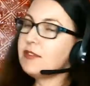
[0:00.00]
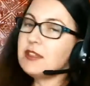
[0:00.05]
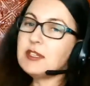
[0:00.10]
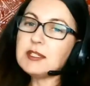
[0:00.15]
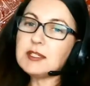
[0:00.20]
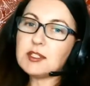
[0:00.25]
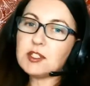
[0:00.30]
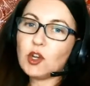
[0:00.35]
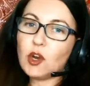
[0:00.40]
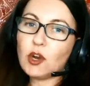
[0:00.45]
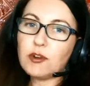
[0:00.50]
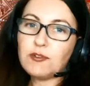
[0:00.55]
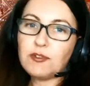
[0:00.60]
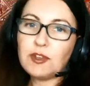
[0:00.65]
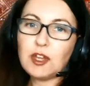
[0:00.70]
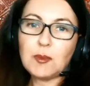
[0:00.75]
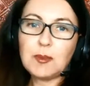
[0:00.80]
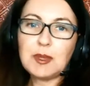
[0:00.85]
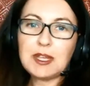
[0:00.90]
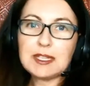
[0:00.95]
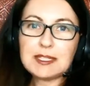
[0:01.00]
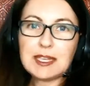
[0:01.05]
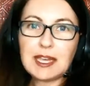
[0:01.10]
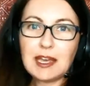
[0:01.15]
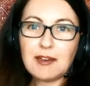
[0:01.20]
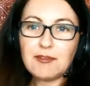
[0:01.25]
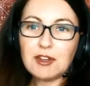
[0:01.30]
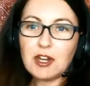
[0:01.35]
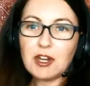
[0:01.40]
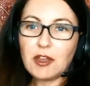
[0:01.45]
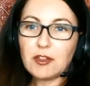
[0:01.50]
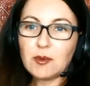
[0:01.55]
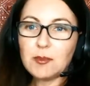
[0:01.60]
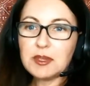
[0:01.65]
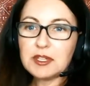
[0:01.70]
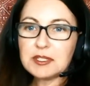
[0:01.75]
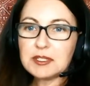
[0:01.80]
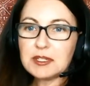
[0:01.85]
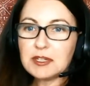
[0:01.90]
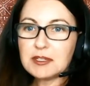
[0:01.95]
this scarf here because I have another
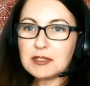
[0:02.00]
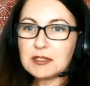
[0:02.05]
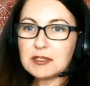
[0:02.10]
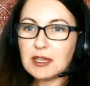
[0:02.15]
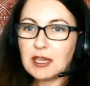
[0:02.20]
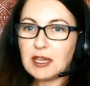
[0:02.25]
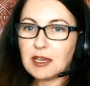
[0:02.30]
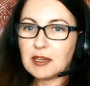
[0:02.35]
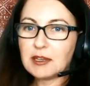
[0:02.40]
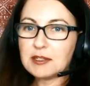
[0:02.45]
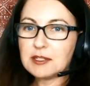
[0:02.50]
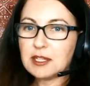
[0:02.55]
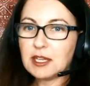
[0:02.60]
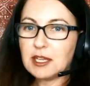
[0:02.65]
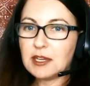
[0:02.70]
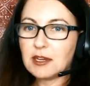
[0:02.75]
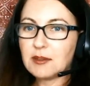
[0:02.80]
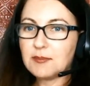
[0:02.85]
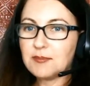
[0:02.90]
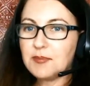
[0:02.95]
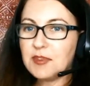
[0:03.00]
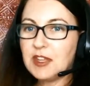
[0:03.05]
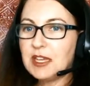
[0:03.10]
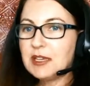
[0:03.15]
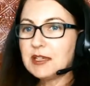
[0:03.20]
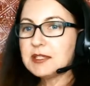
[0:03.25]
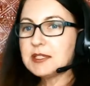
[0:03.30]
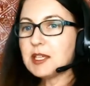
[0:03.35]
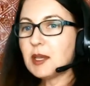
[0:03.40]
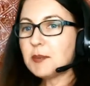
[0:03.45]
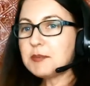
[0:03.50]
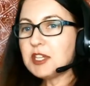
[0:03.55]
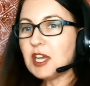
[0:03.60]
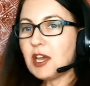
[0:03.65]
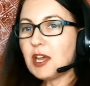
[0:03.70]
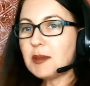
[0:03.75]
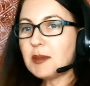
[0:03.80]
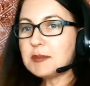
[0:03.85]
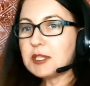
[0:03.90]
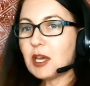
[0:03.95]
business, and
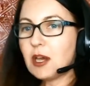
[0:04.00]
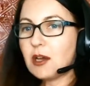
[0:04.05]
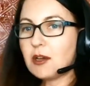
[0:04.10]
sometimes